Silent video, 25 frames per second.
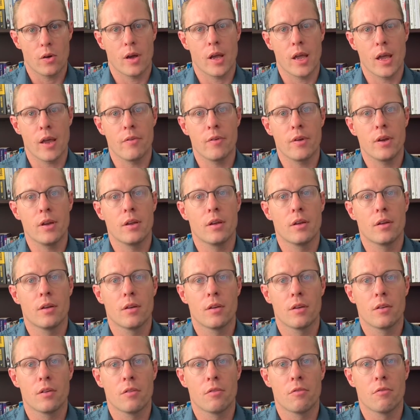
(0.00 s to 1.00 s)
Every
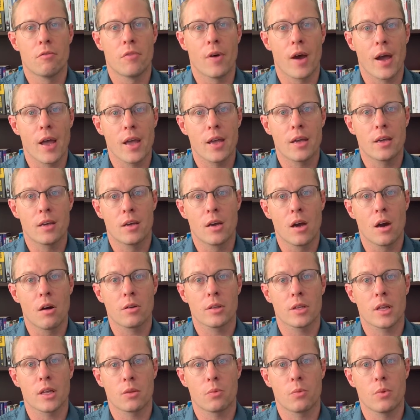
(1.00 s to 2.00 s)
vague
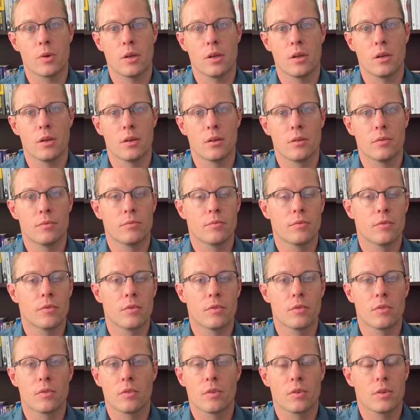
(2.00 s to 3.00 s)
goal that we
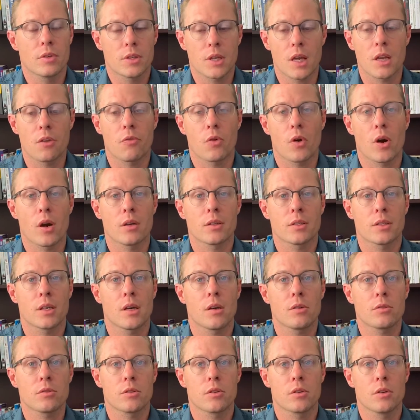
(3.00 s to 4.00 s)
set for
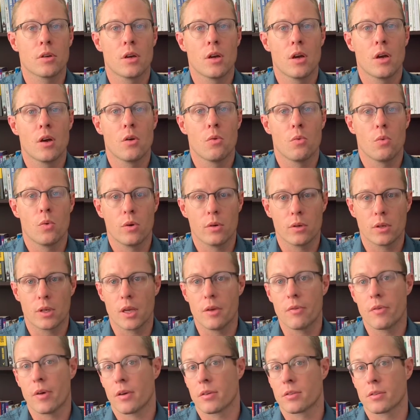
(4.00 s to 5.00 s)
ourselves will
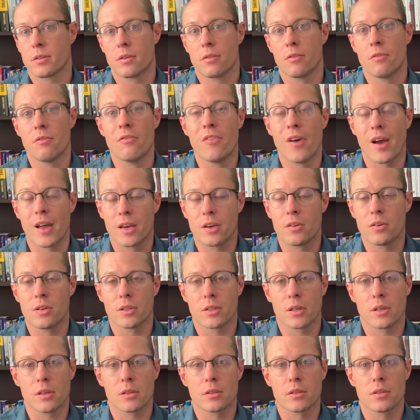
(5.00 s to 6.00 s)
give us vague
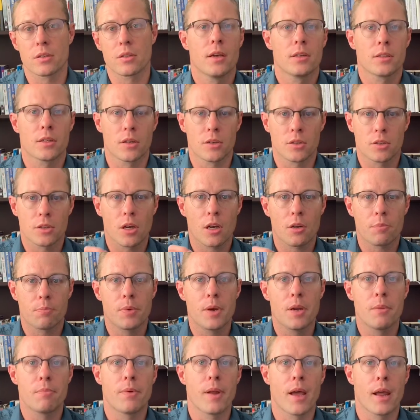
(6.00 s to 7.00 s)
results. So start
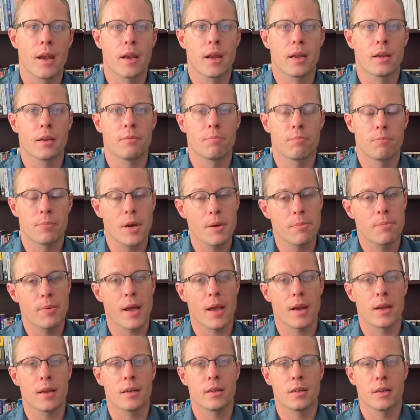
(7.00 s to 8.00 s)

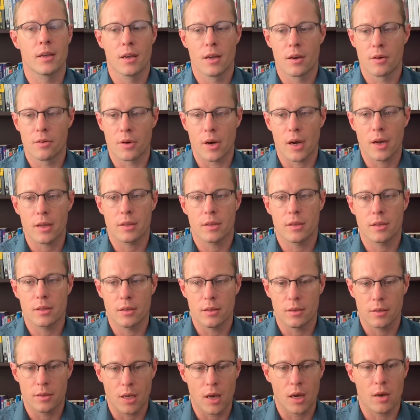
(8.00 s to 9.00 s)
pre-planning, write
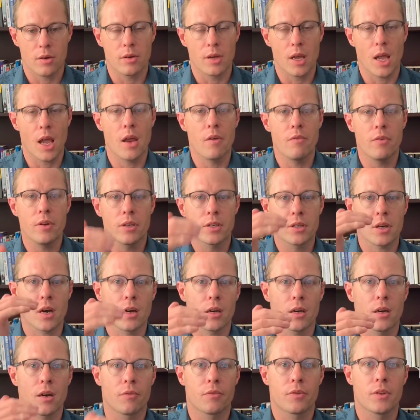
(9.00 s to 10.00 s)
down every
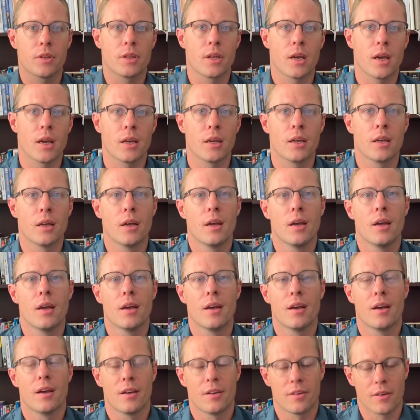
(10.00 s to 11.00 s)
chunk of the day,
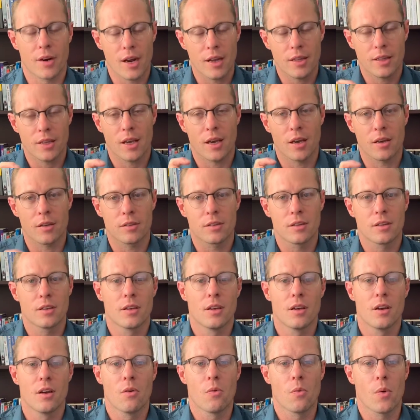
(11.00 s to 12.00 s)
write out
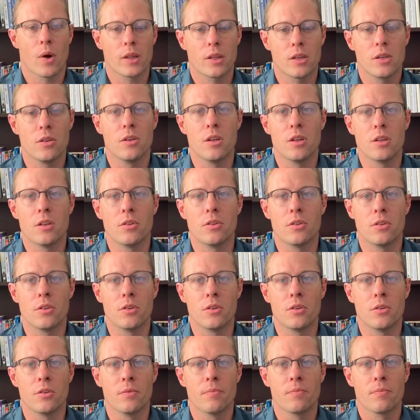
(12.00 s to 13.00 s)
what you need to
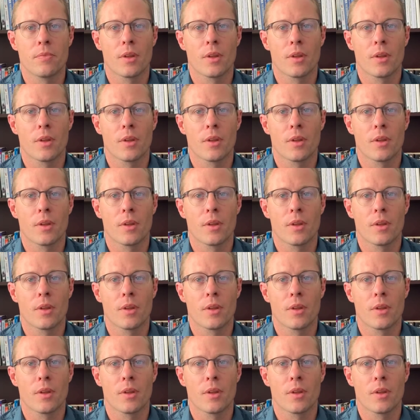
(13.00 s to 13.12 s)
do,